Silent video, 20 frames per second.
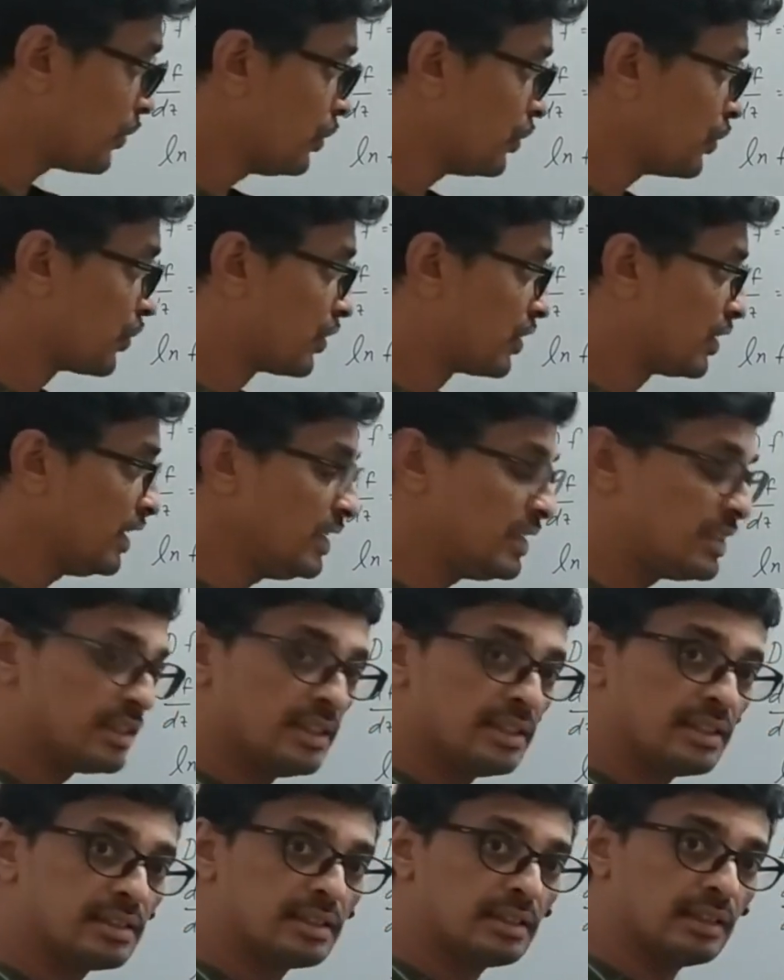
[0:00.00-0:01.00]
course, since
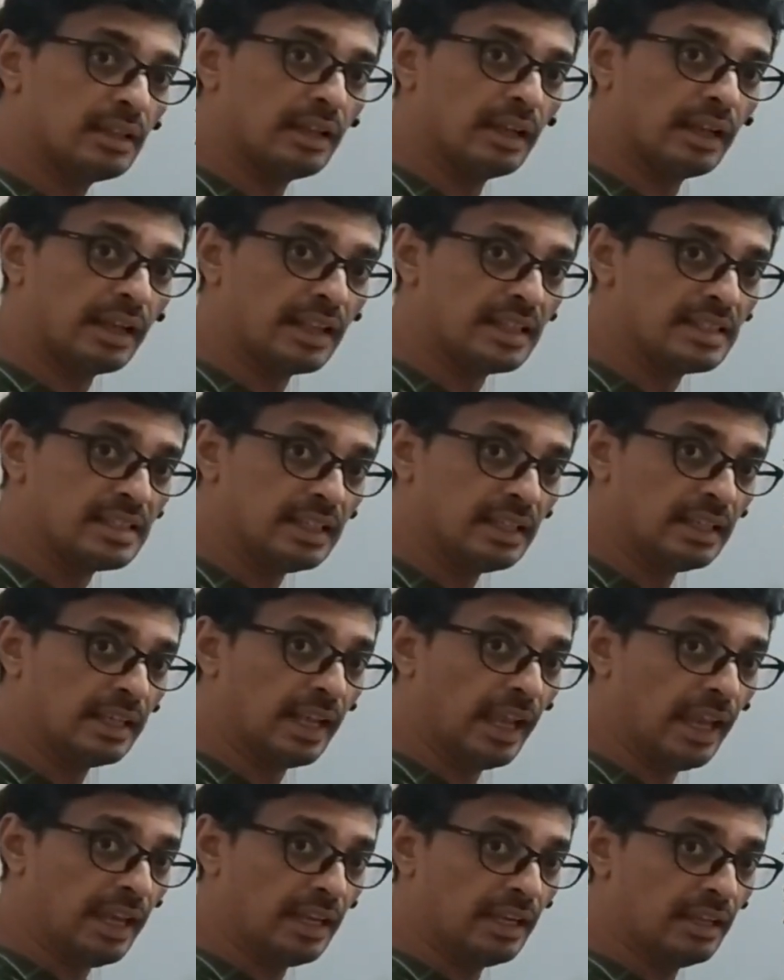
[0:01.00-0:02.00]
this energy
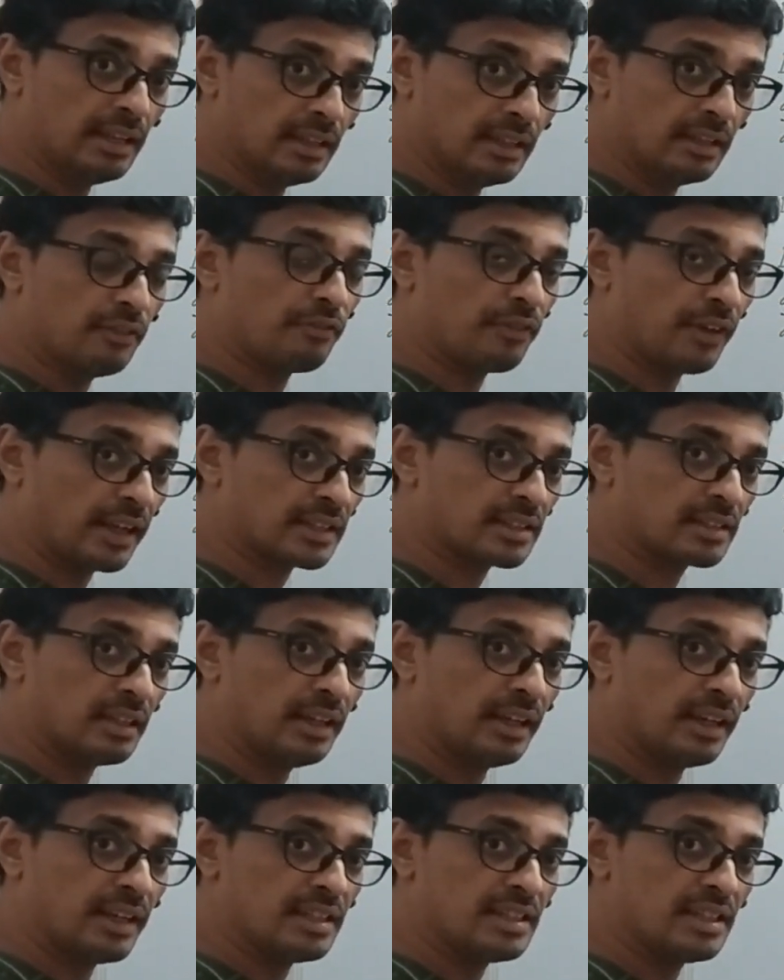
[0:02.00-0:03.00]
gain, the
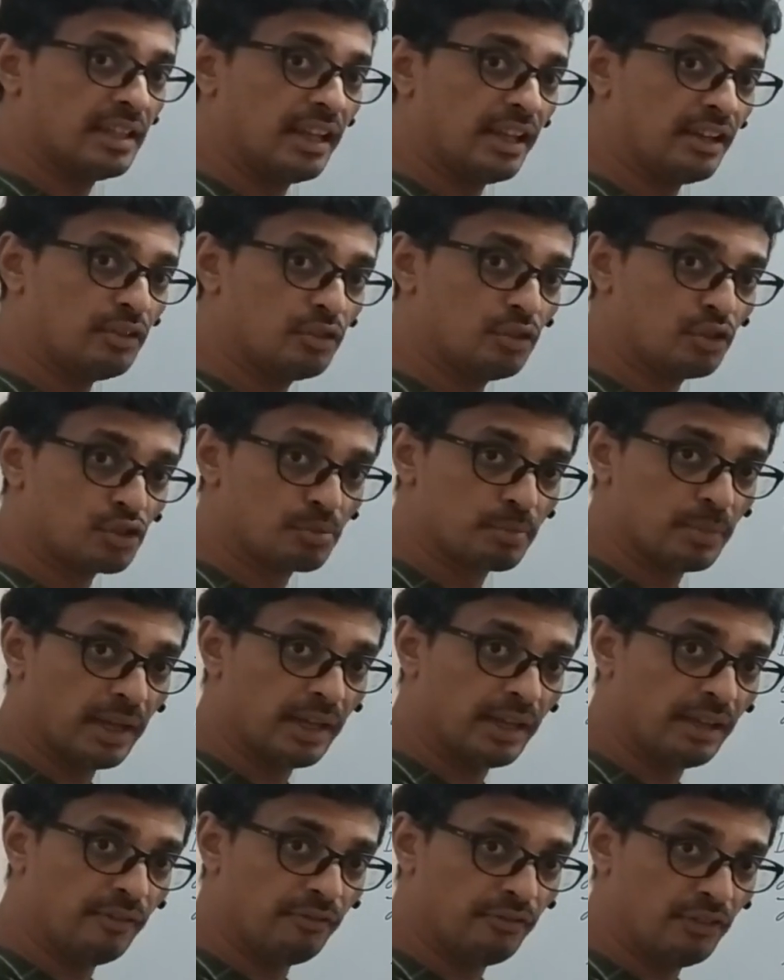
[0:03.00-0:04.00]
fractional energy gain goes
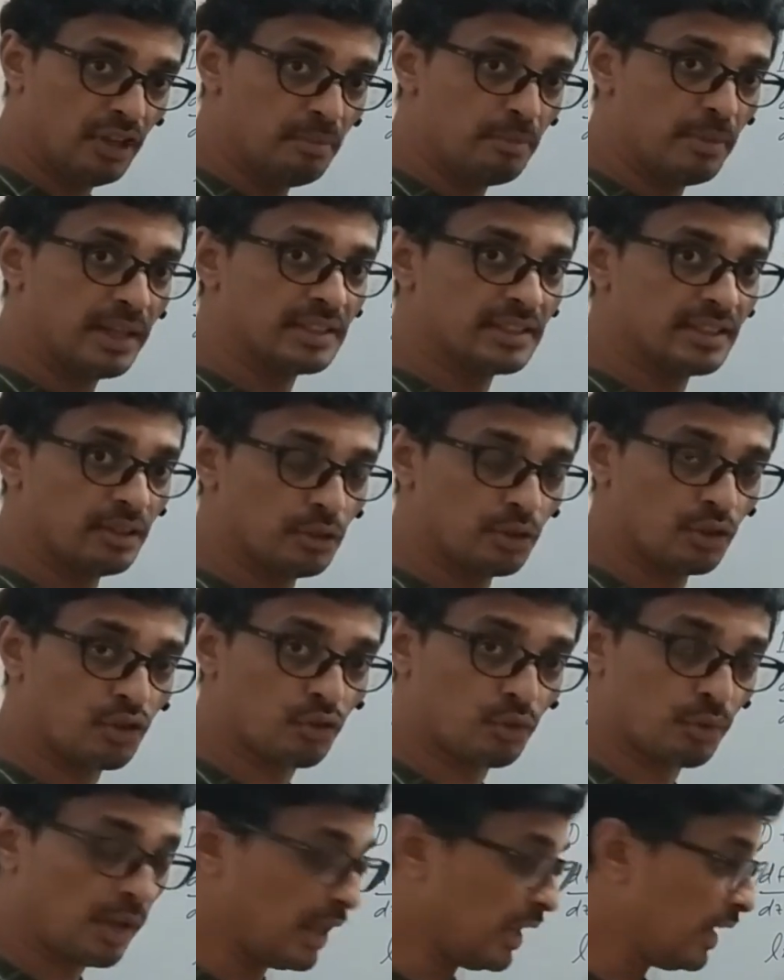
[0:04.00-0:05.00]
by V by C whole
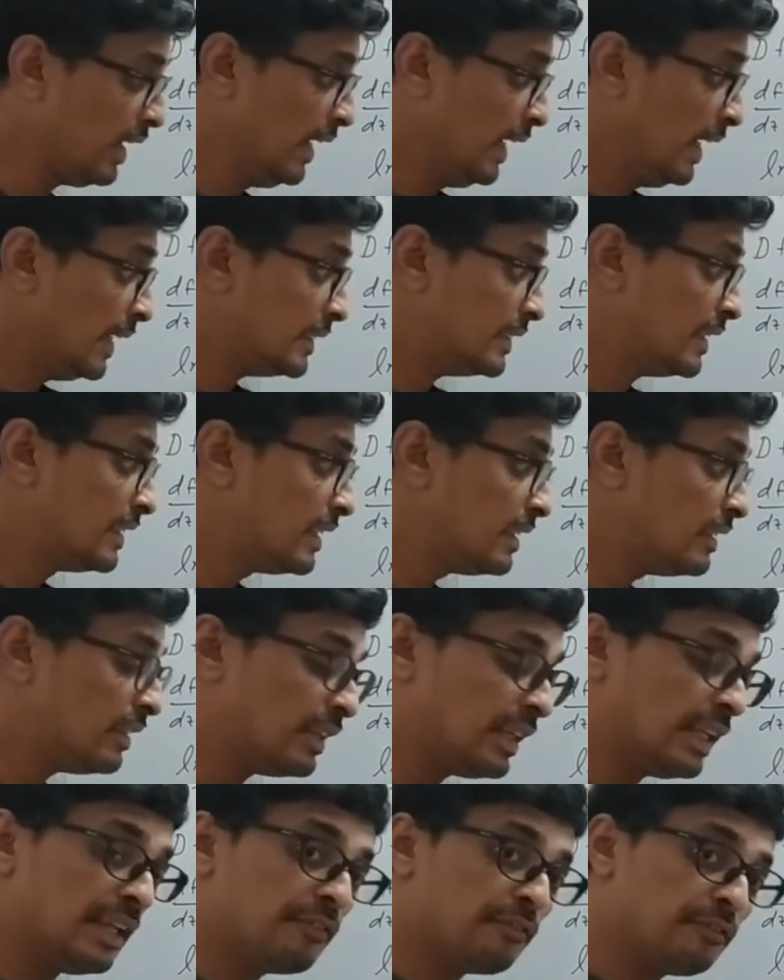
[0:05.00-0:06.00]
square, this is
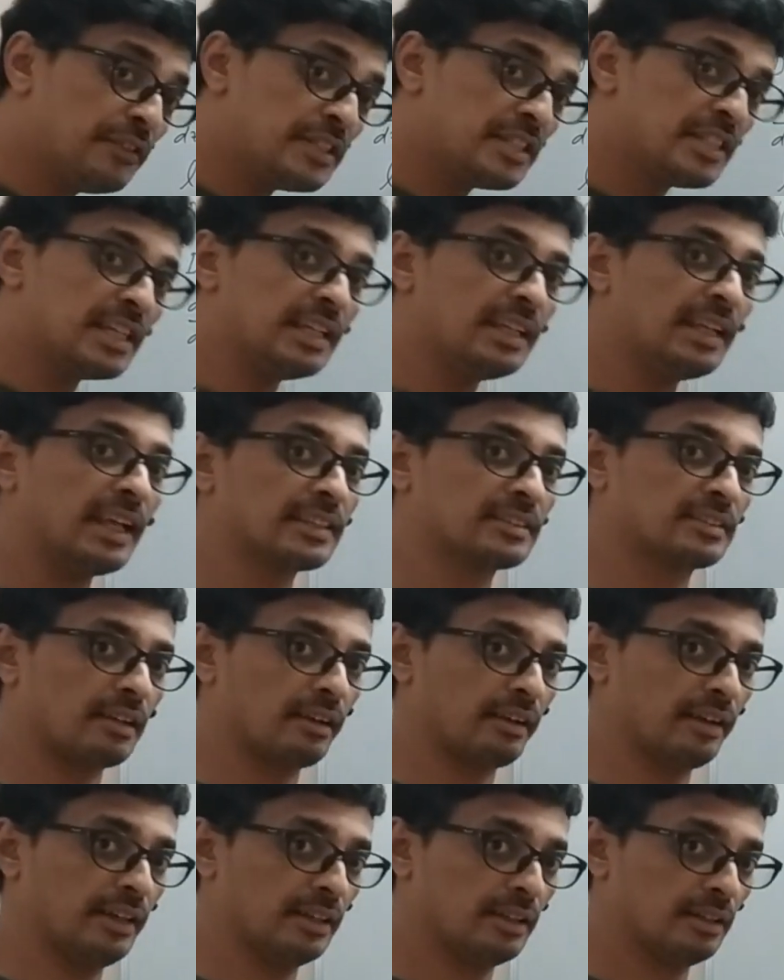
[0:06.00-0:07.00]
not an efficient
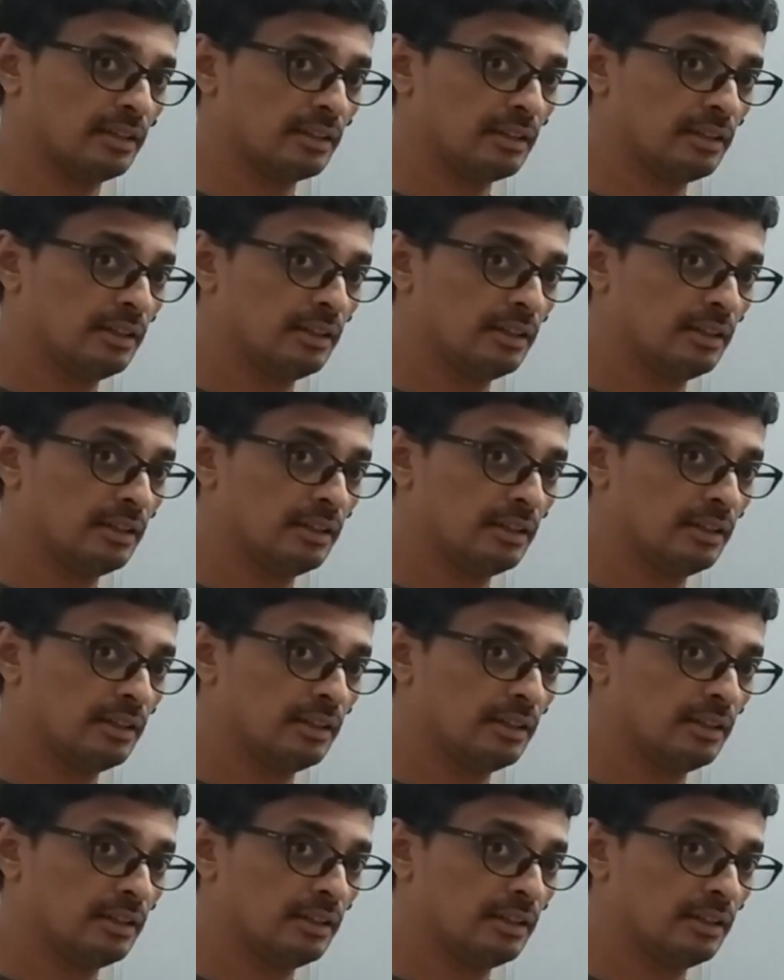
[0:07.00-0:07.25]
accelerator.